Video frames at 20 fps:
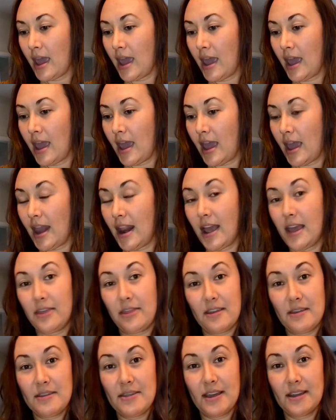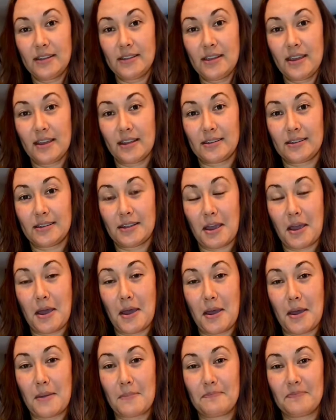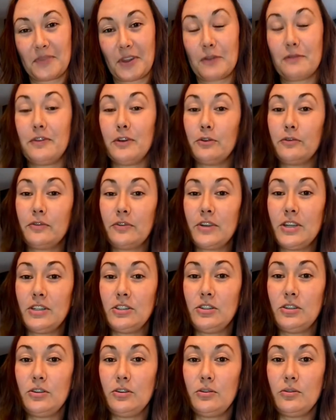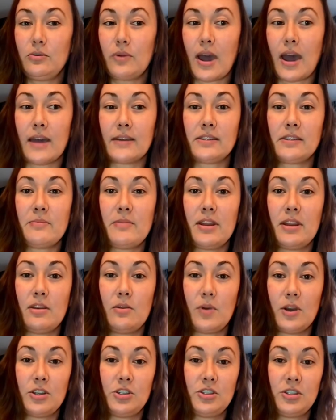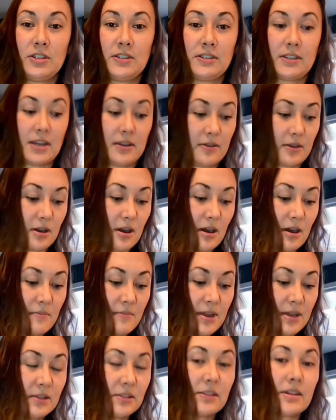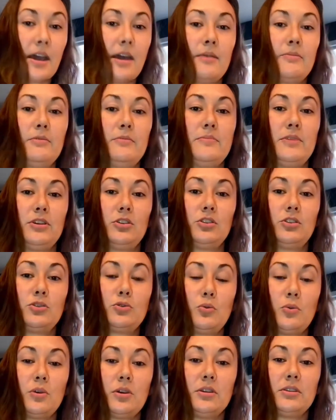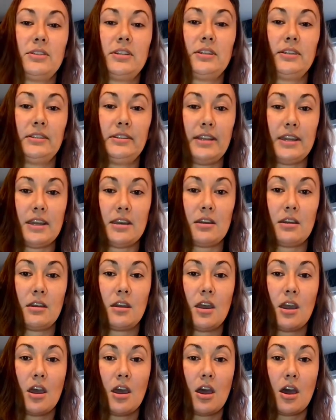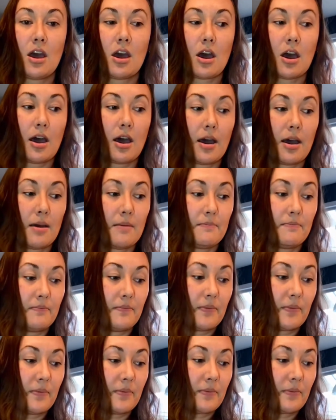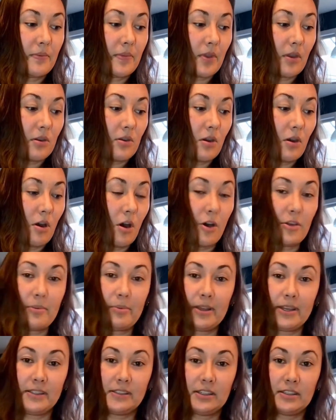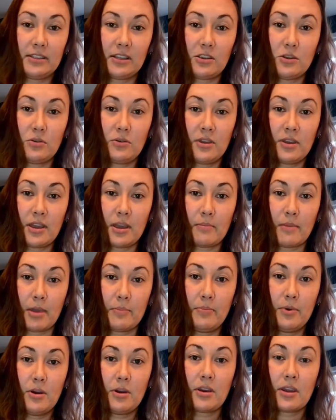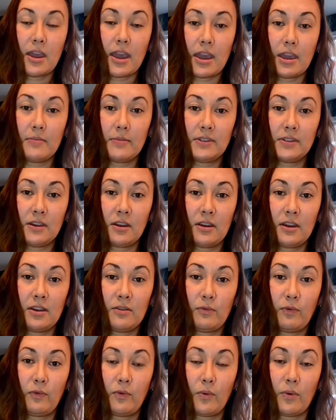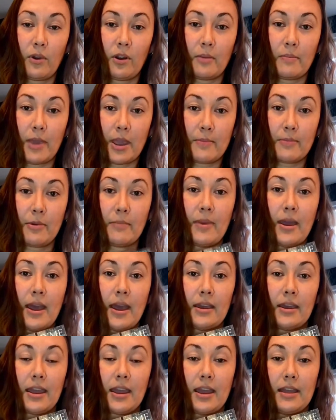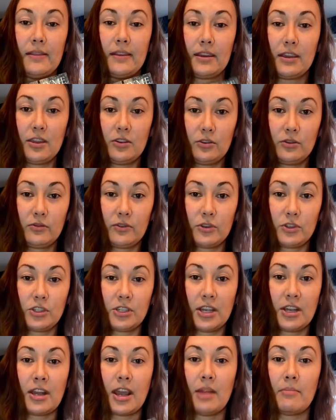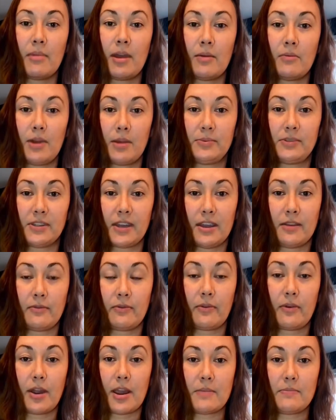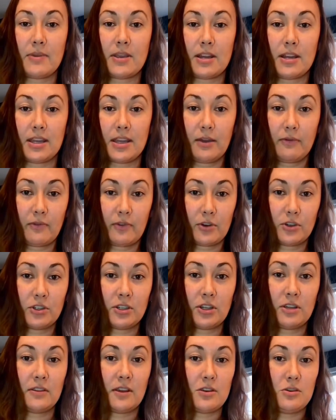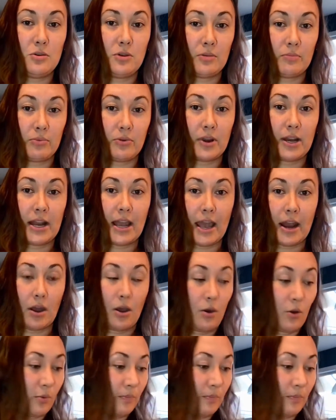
And I think that's it. Feel free to ask me any questions in the comments. I will be sure to link all the places that you can get my book: Amazon for paperback and the Kindle version, and my website for a PDF version that you can print at home